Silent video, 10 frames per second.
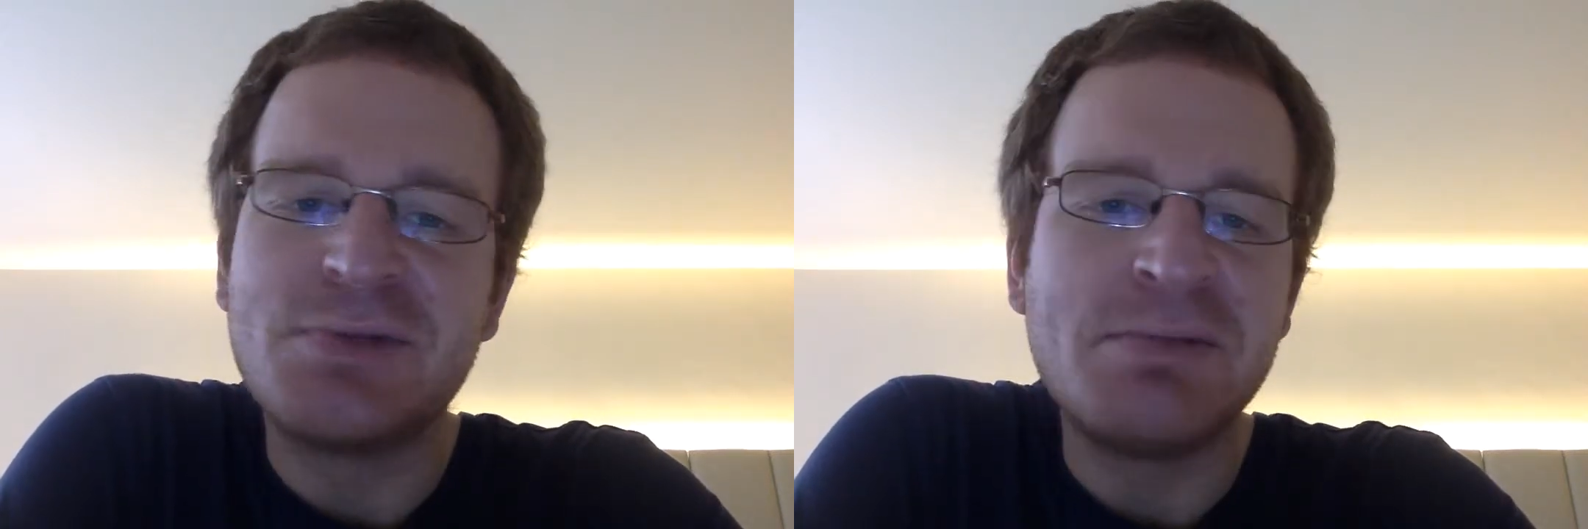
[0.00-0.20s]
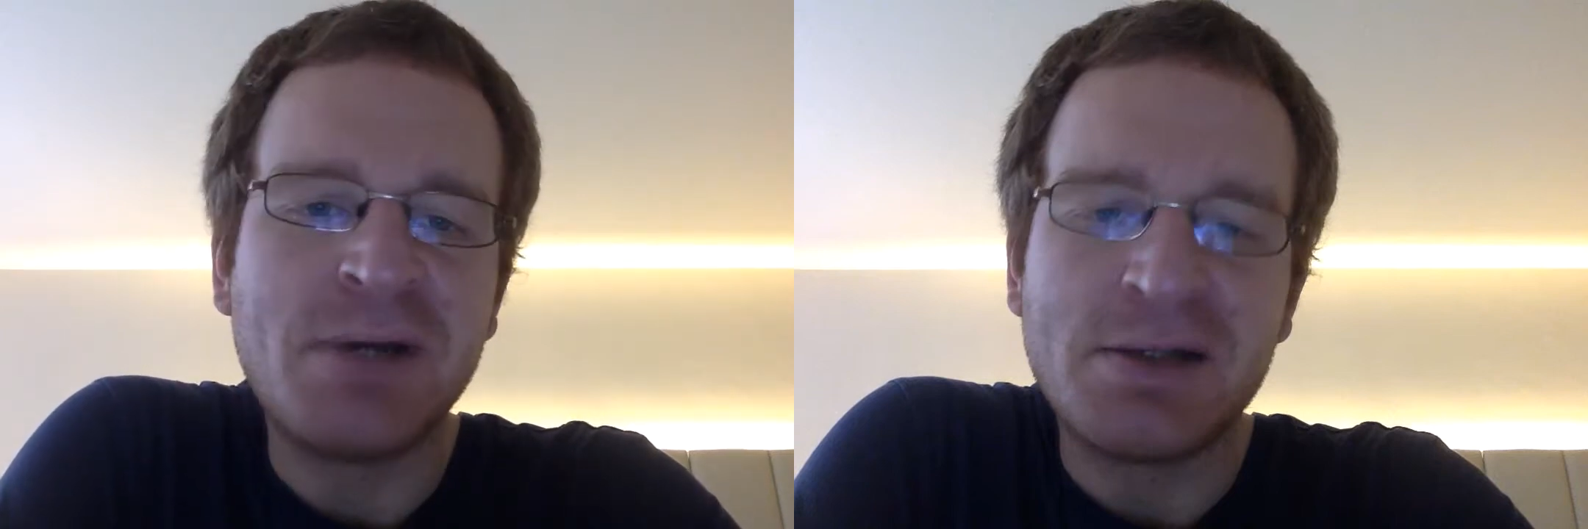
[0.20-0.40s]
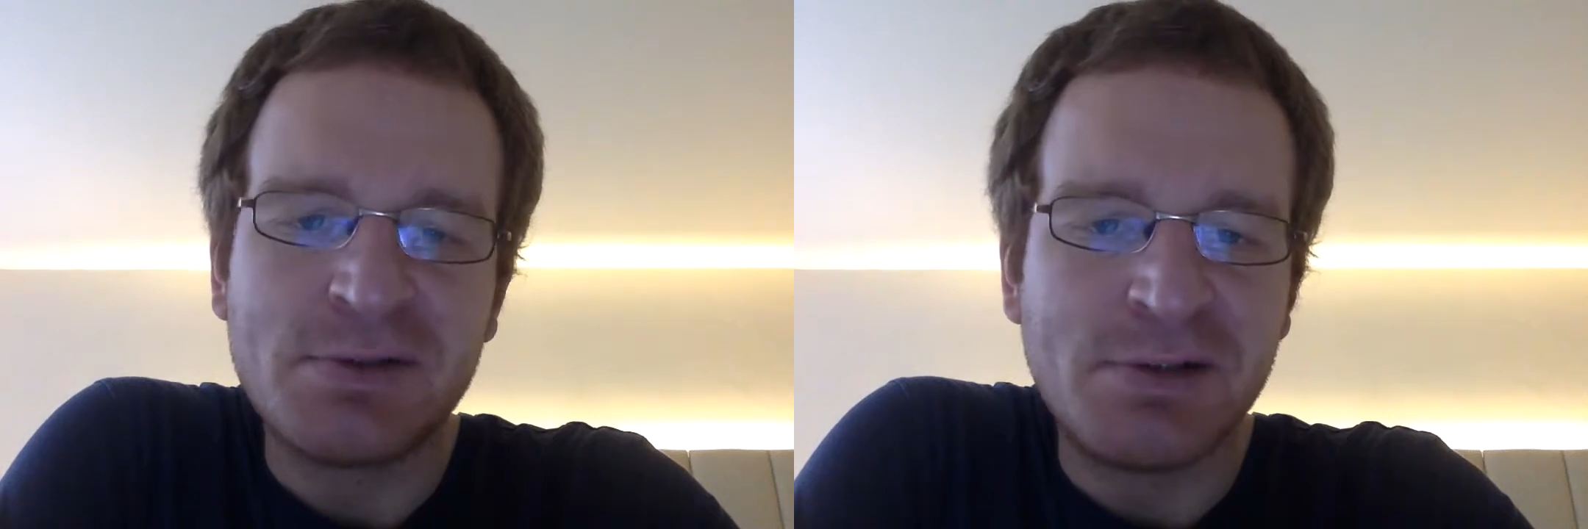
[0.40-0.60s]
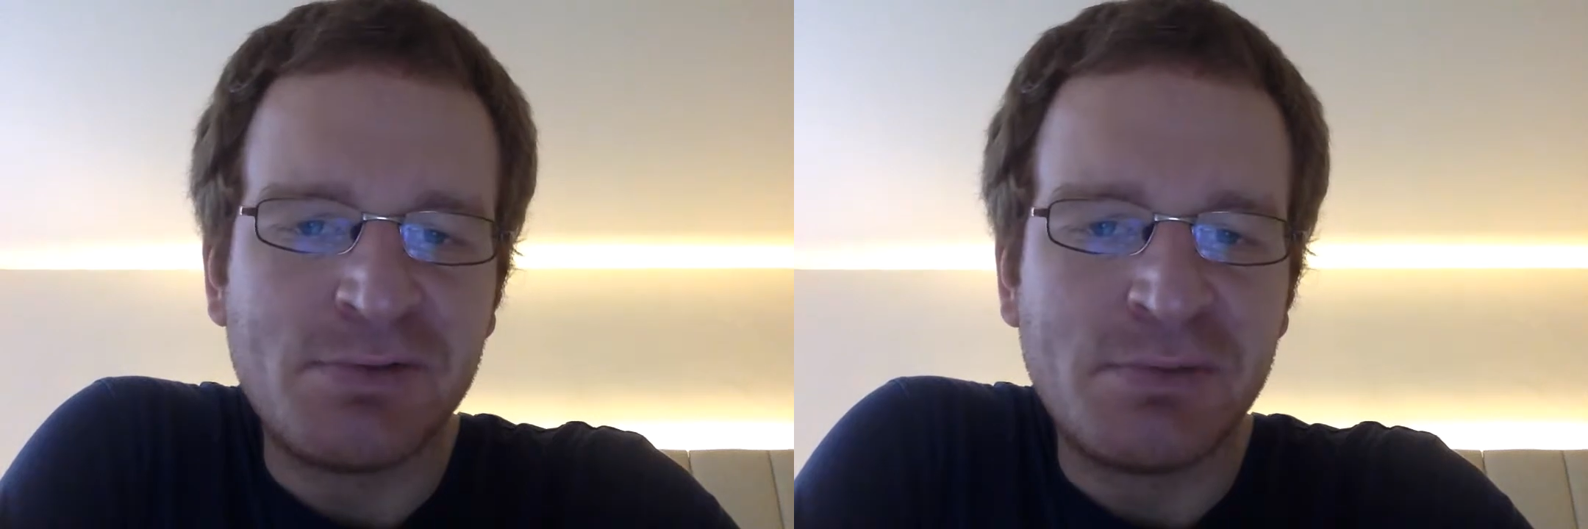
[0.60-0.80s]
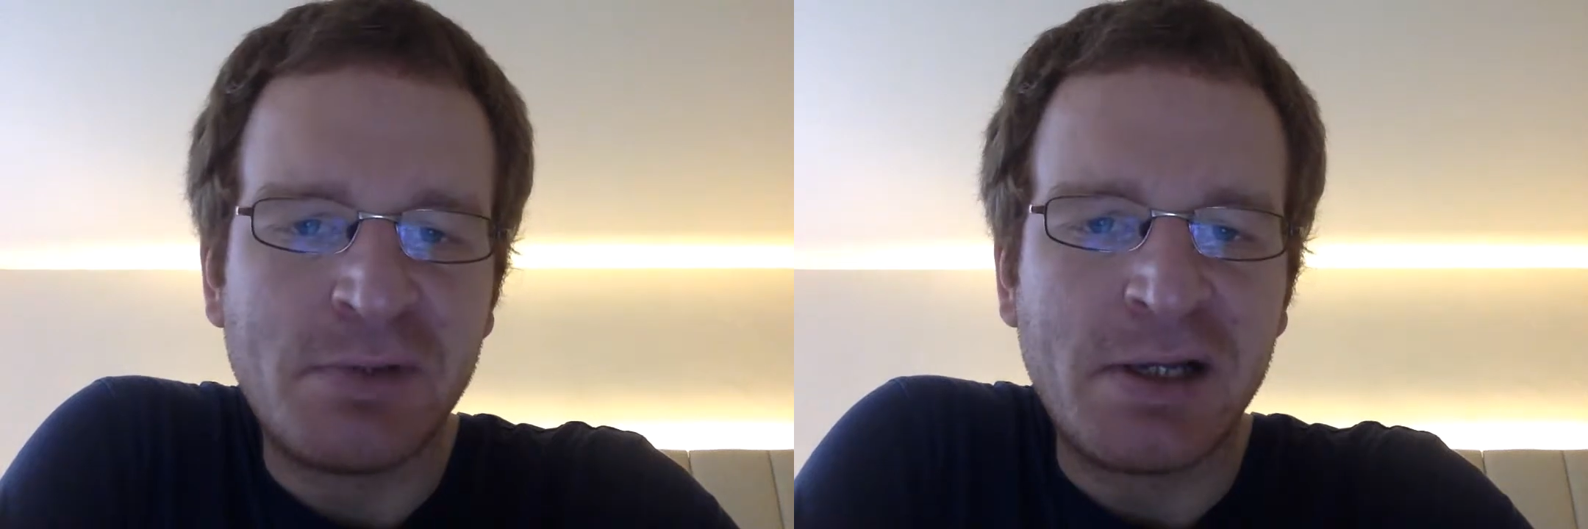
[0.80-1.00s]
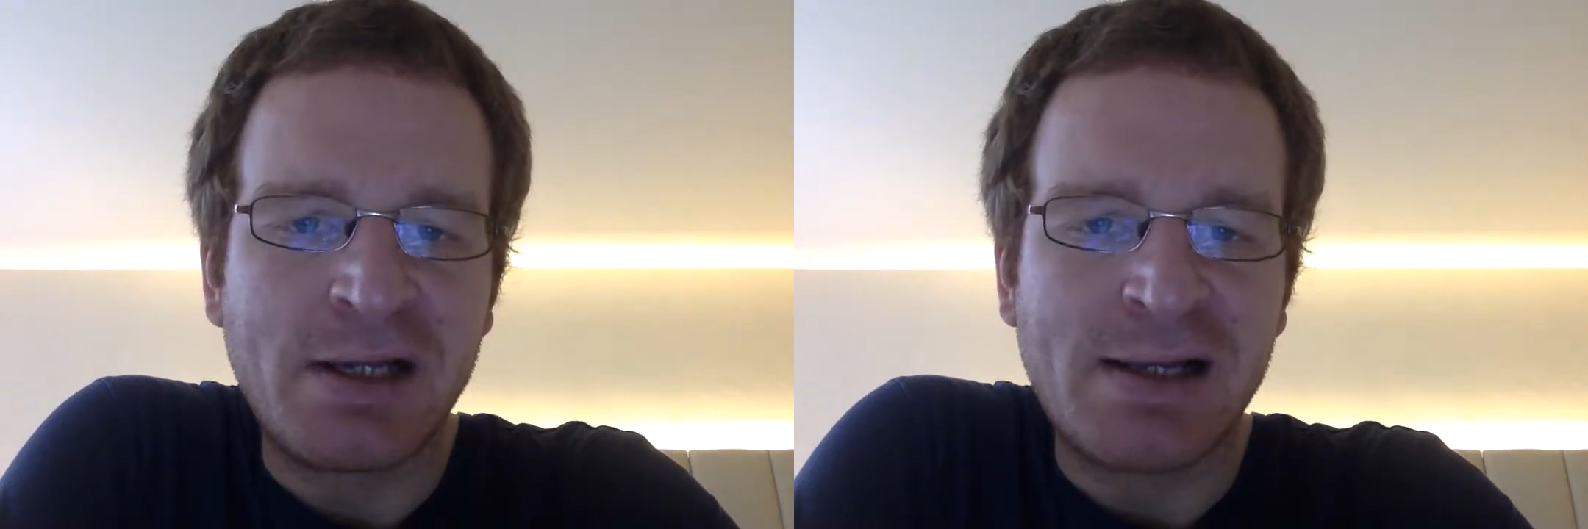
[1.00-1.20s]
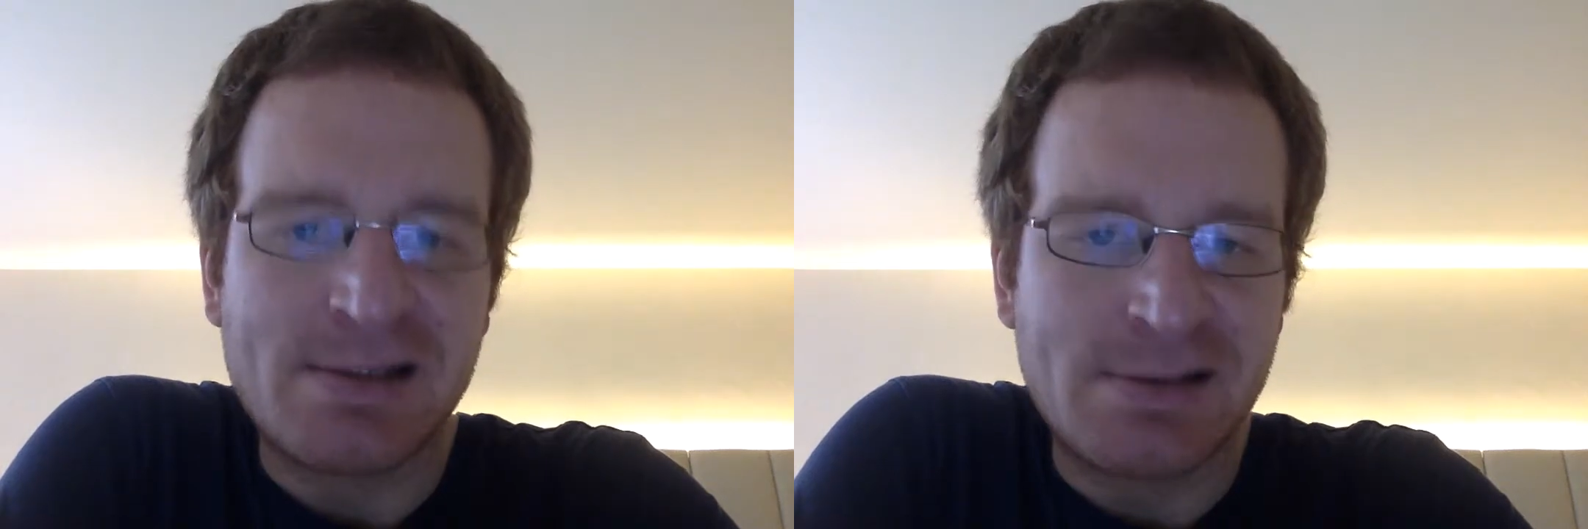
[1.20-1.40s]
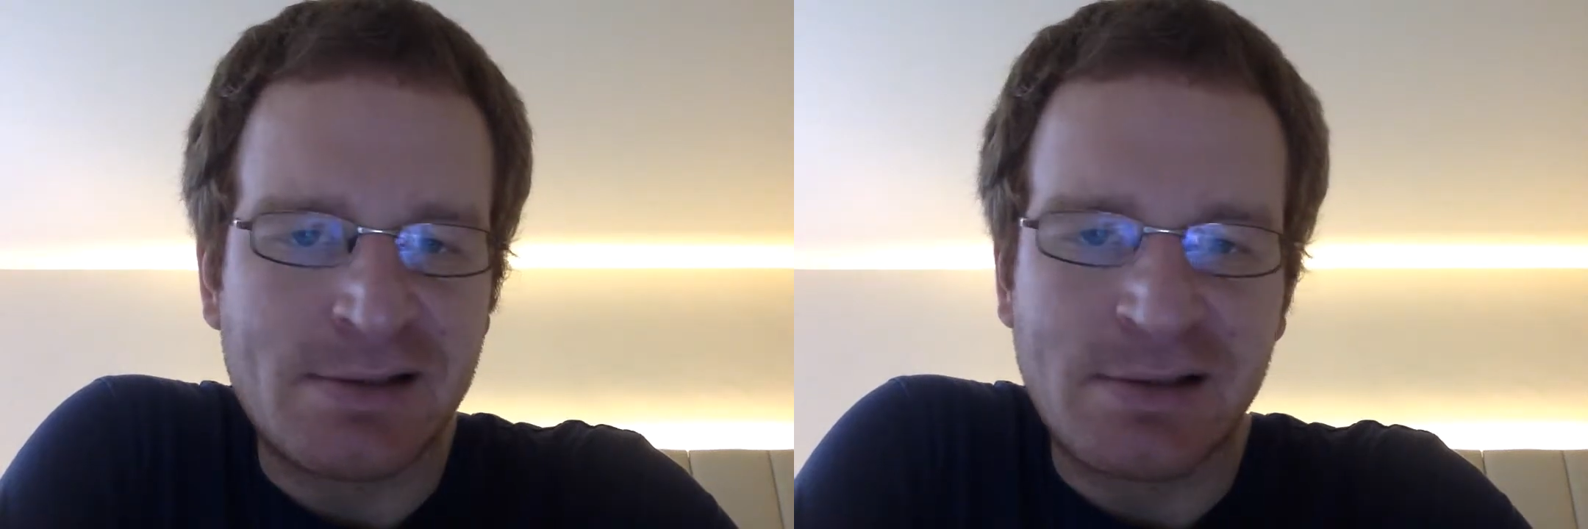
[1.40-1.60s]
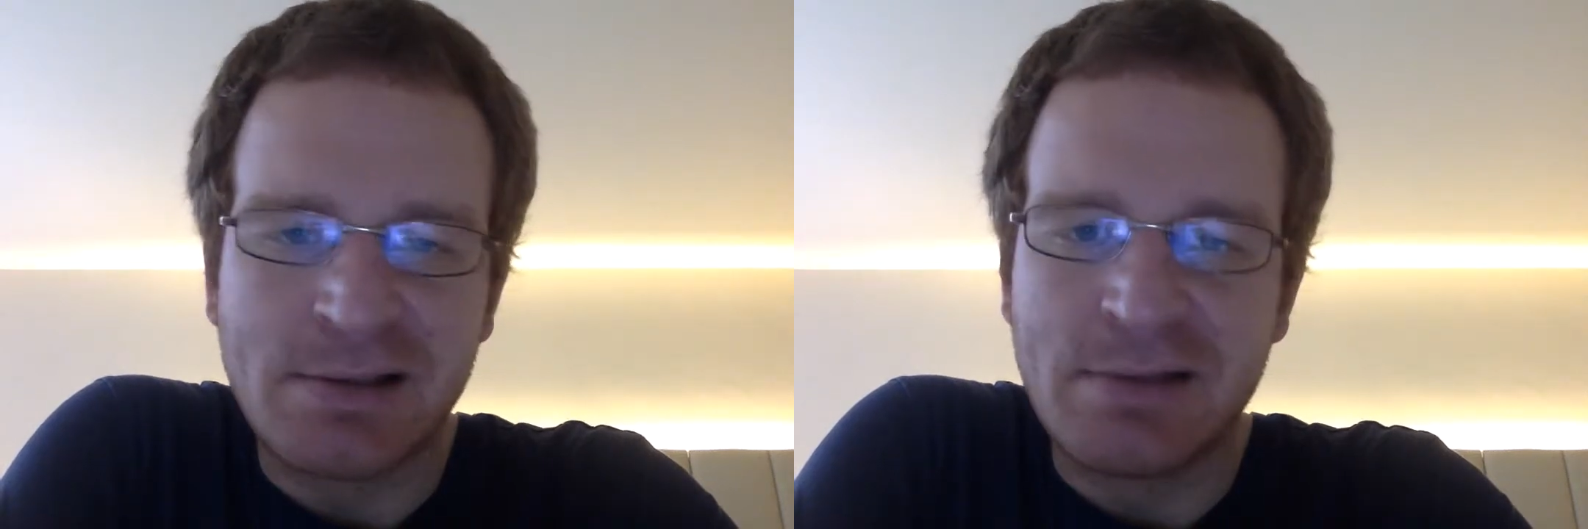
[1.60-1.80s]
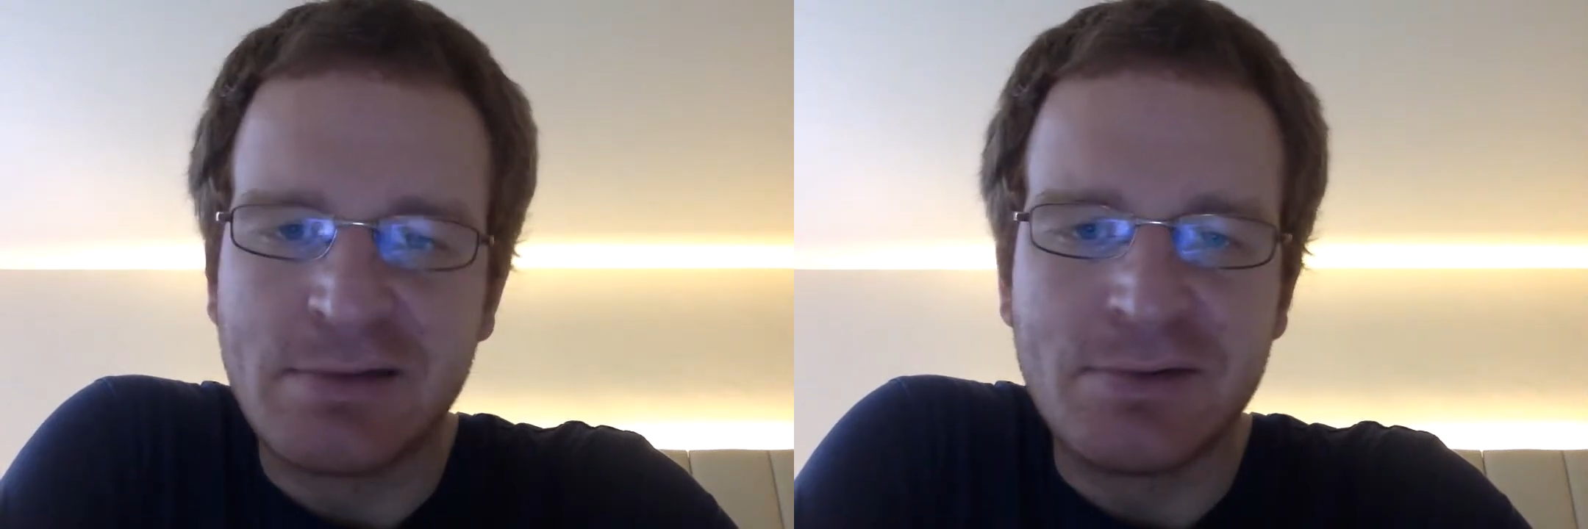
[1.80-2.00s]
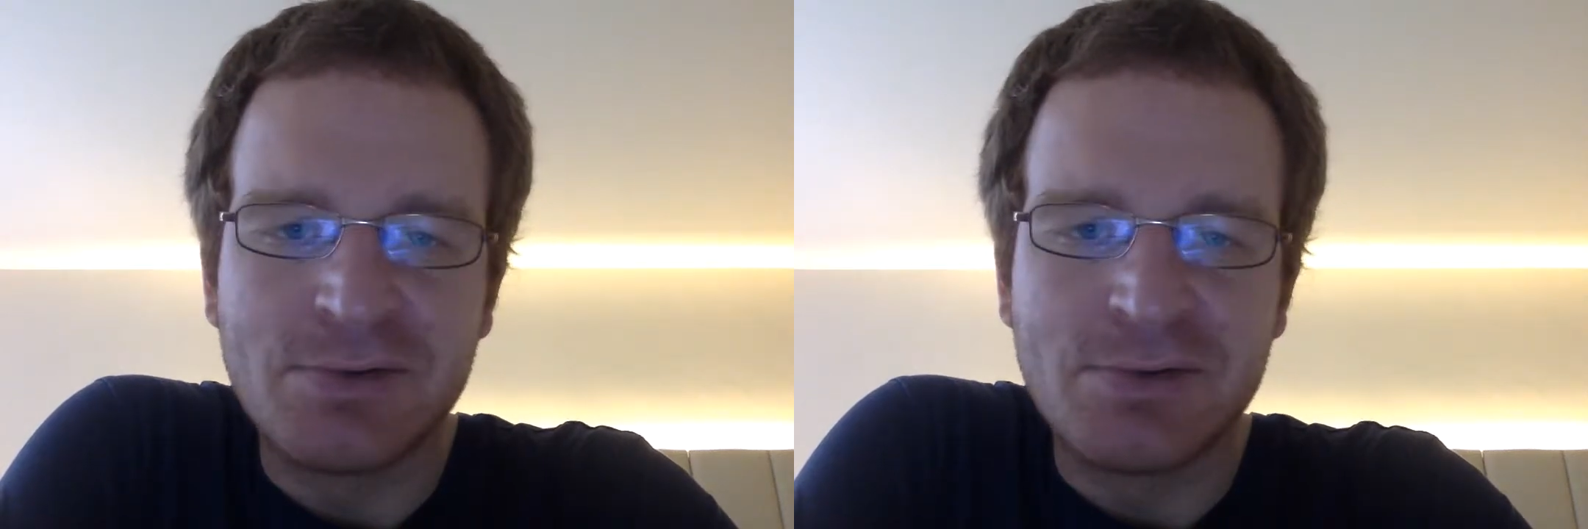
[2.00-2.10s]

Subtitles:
really matter if you play classical